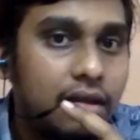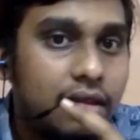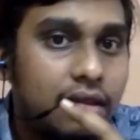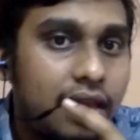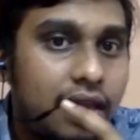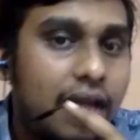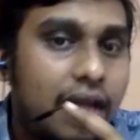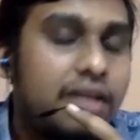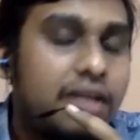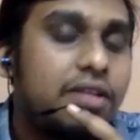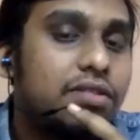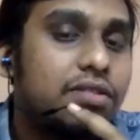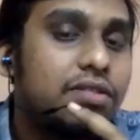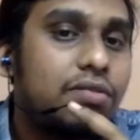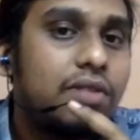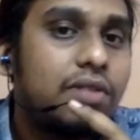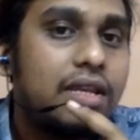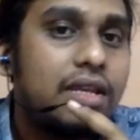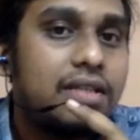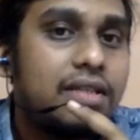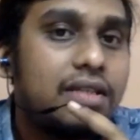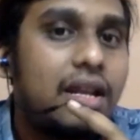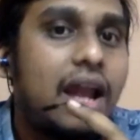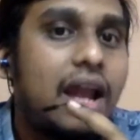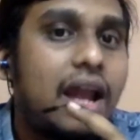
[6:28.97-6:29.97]
That is known
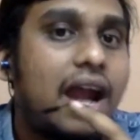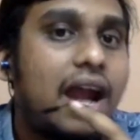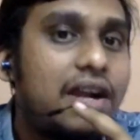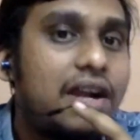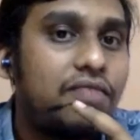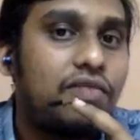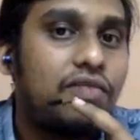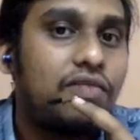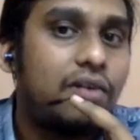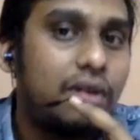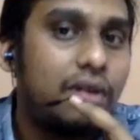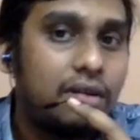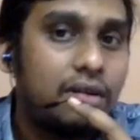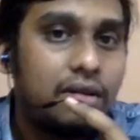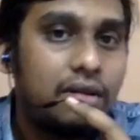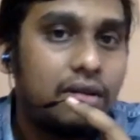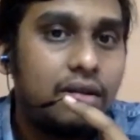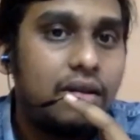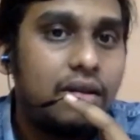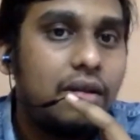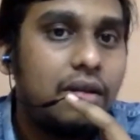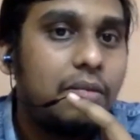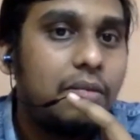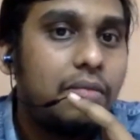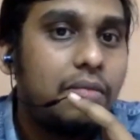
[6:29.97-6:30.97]
as landfall.
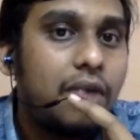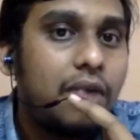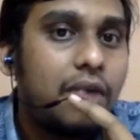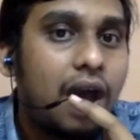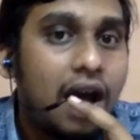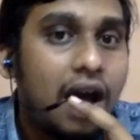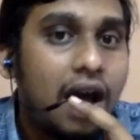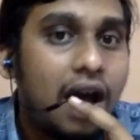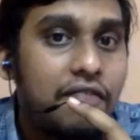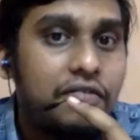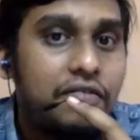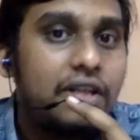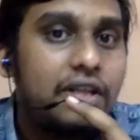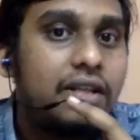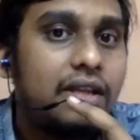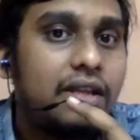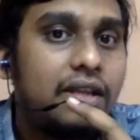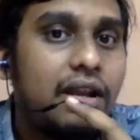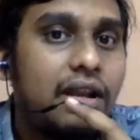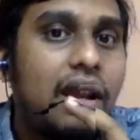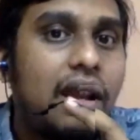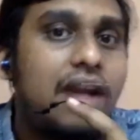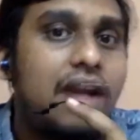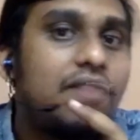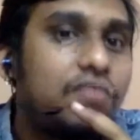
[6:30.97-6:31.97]
After the
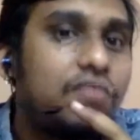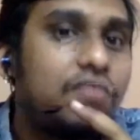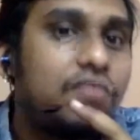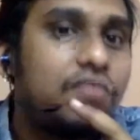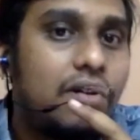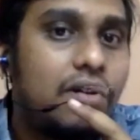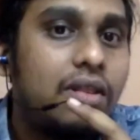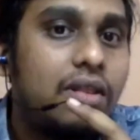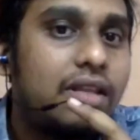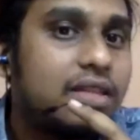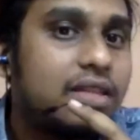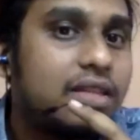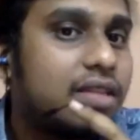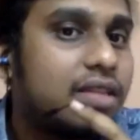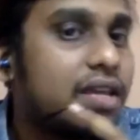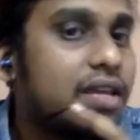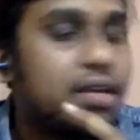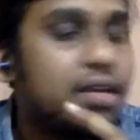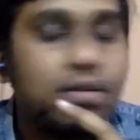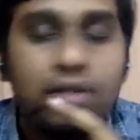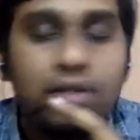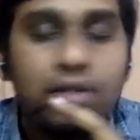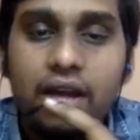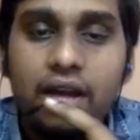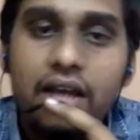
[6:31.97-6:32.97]
landfall, the
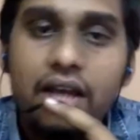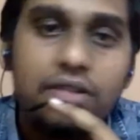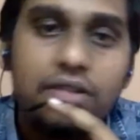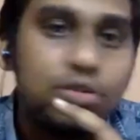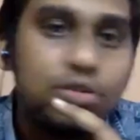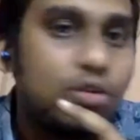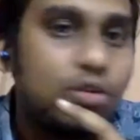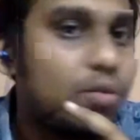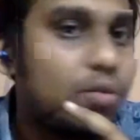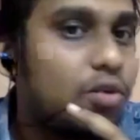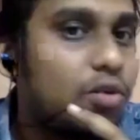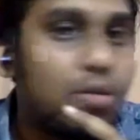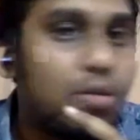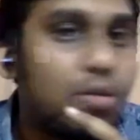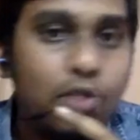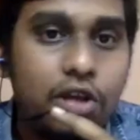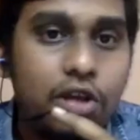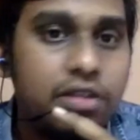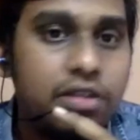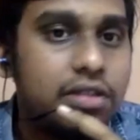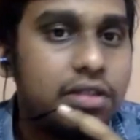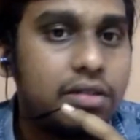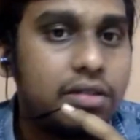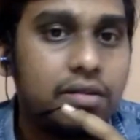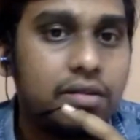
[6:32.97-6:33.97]
cyclone has no more
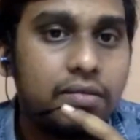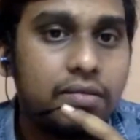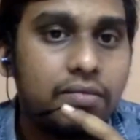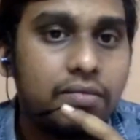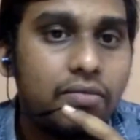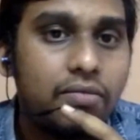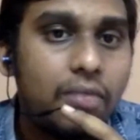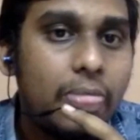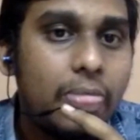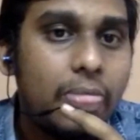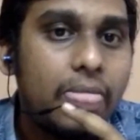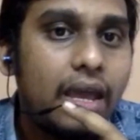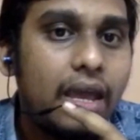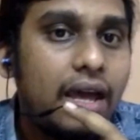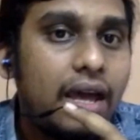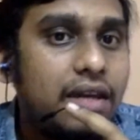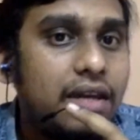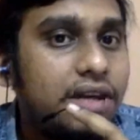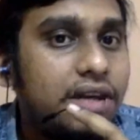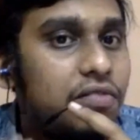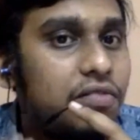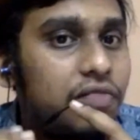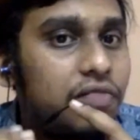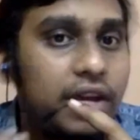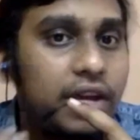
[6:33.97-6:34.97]
moisture and
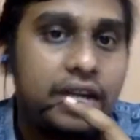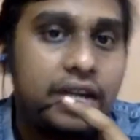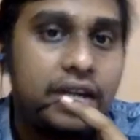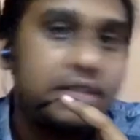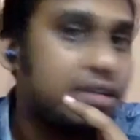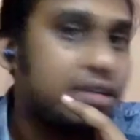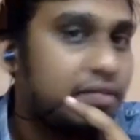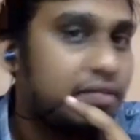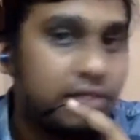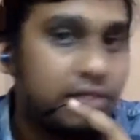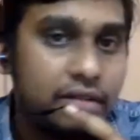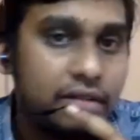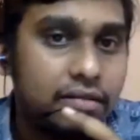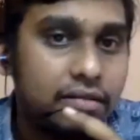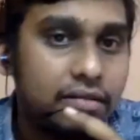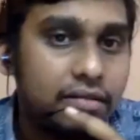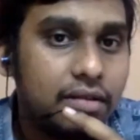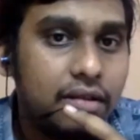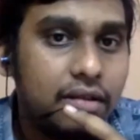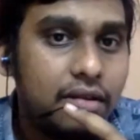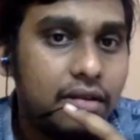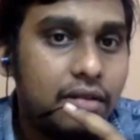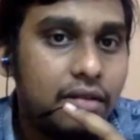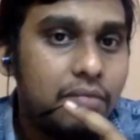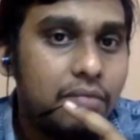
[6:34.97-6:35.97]
it fades away,
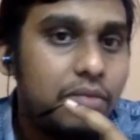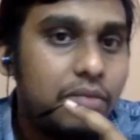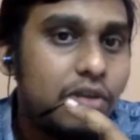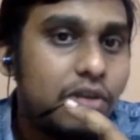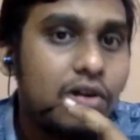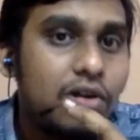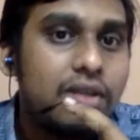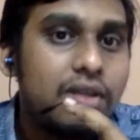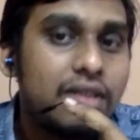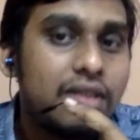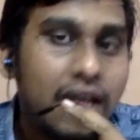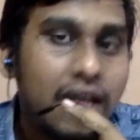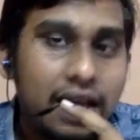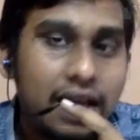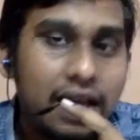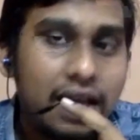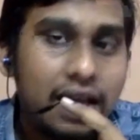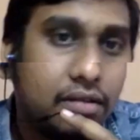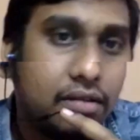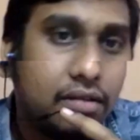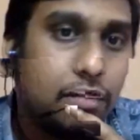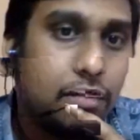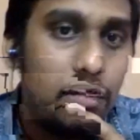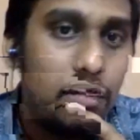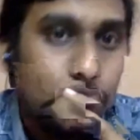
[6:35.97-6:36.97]
because as
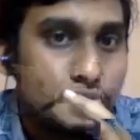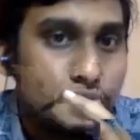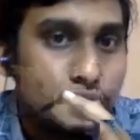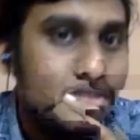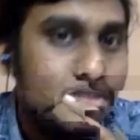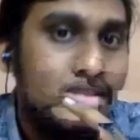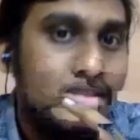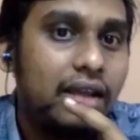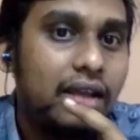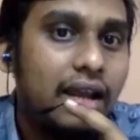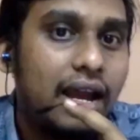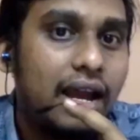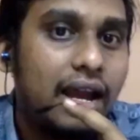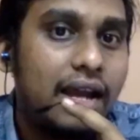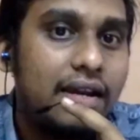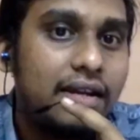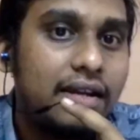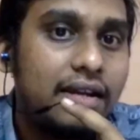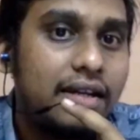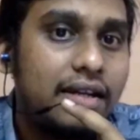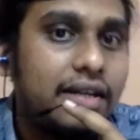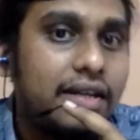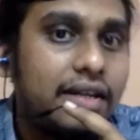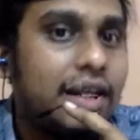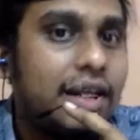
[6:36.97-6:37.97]
it approached the
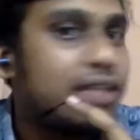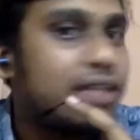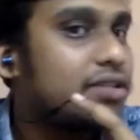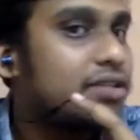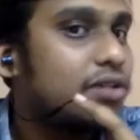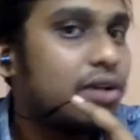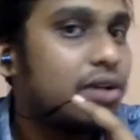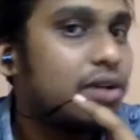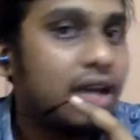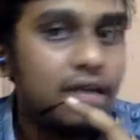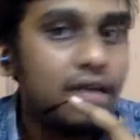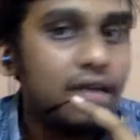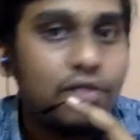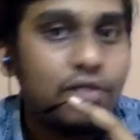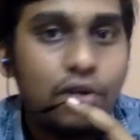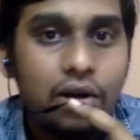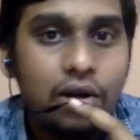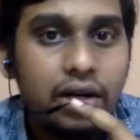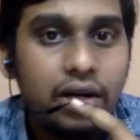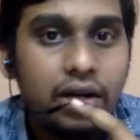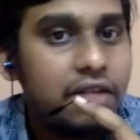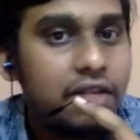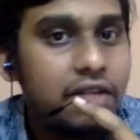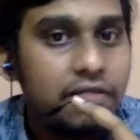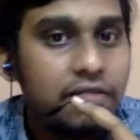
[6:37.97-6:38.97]
land, it does not have
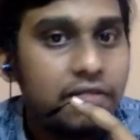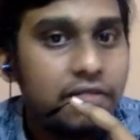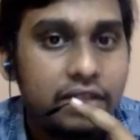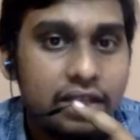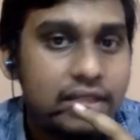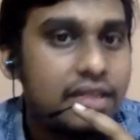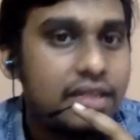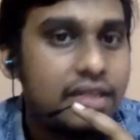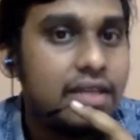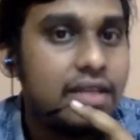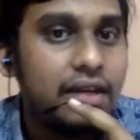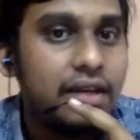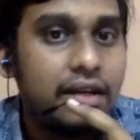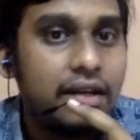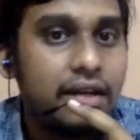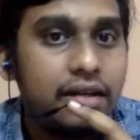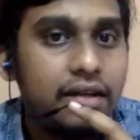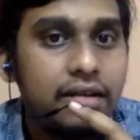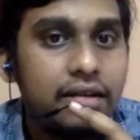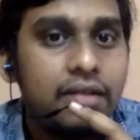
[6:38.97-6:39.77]
contact with the sea, right?